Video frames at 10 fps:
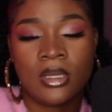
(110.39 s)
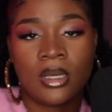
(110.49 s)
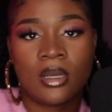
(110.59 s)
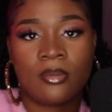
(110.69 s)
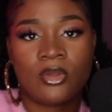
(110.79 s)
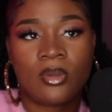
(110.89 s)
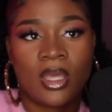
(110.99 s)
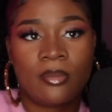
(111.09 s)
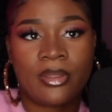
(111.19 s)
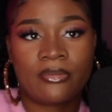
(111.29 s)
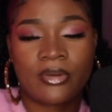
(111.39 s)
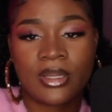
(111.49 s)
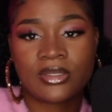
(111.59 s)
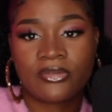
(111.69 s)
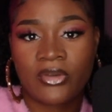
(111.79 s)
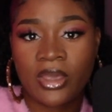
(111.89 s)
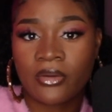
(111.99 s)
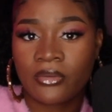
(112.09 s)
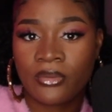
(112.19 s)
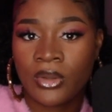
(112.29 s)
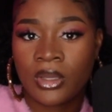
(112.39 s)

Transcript: Um, you can't be afraid to fail.